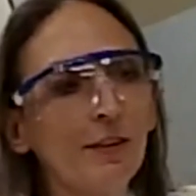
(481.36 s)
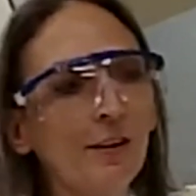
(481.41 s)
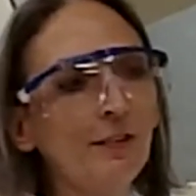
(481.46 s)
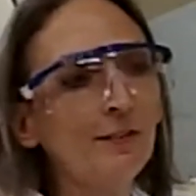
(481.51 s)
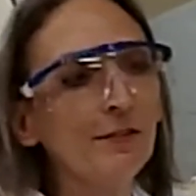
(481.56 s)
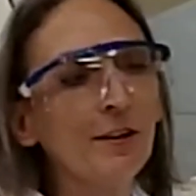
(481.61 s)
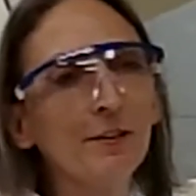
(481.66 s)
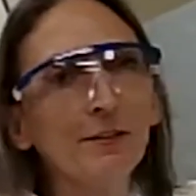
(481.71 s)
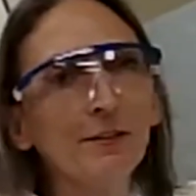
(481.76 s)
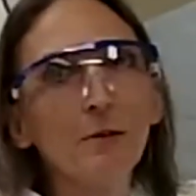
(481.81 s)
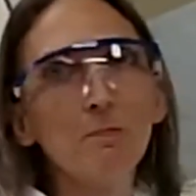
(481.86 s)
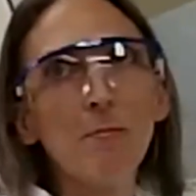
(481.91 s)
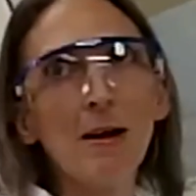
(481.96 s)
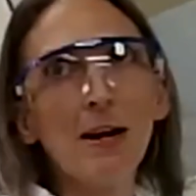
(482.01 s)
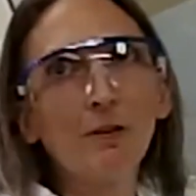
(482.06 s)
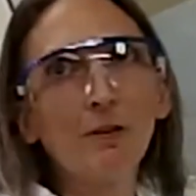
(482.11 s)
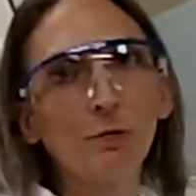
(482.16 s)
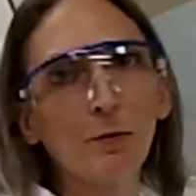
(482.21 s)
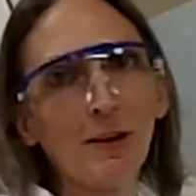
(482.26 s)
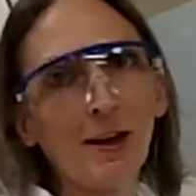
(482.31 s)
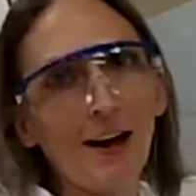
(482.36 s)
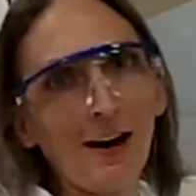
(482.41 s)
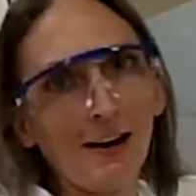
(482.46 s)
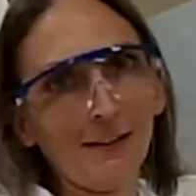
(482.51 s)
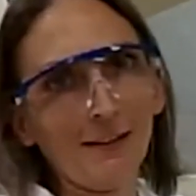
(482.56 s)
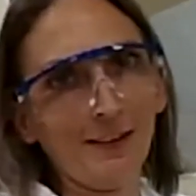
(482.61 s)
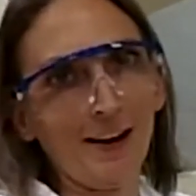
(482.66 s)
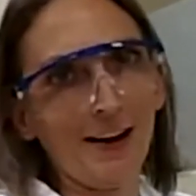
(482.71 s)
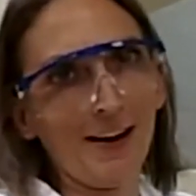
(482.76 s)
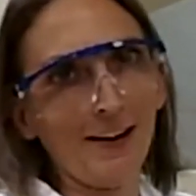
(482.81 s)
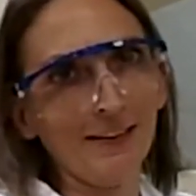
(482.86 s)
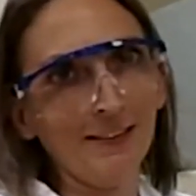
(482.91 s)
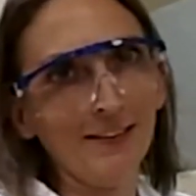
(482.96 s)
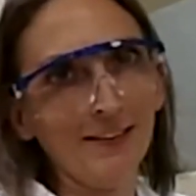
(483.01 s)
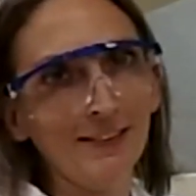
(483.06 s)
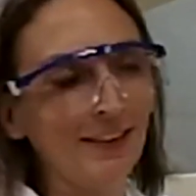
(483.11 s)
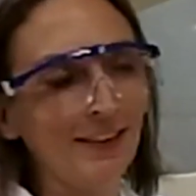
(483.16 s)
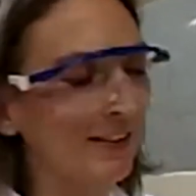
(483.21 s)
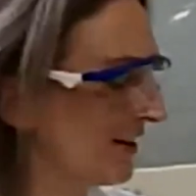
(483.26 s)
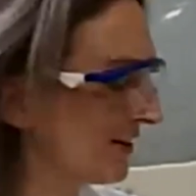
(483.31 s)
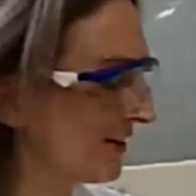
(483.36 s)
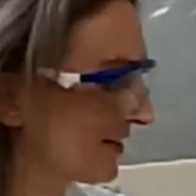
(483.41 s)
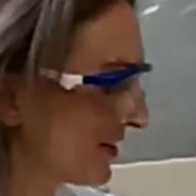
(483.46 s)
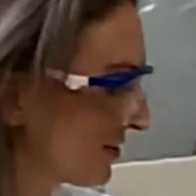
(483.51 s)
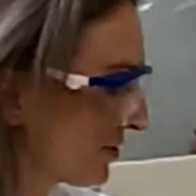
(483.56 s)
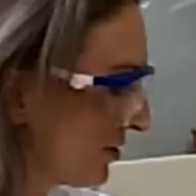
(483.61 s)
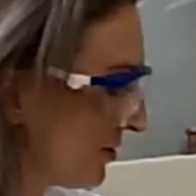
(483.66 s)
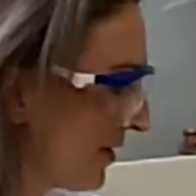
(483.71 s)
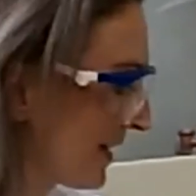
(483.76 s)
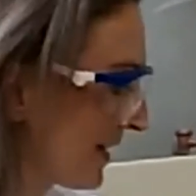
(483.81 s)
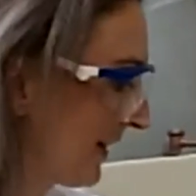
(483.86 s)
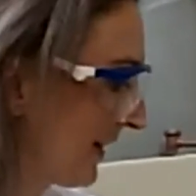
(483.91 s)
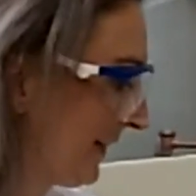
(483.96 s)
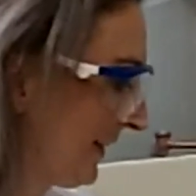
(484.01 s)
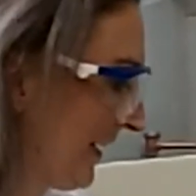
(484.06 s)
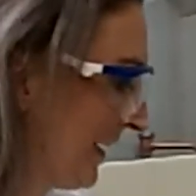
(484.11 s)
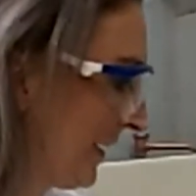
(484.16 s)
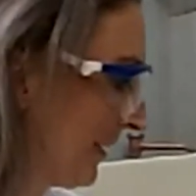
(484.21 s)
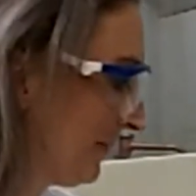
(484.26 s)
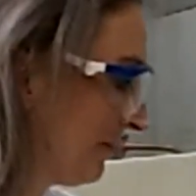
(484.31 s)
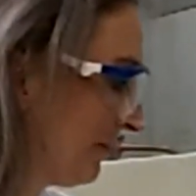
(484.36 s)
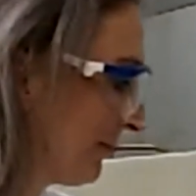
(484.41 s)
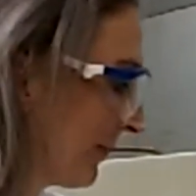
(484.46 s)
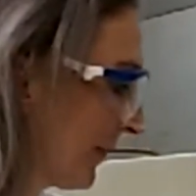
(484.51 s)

this doesn't mix with hexane. It doesn't do anything.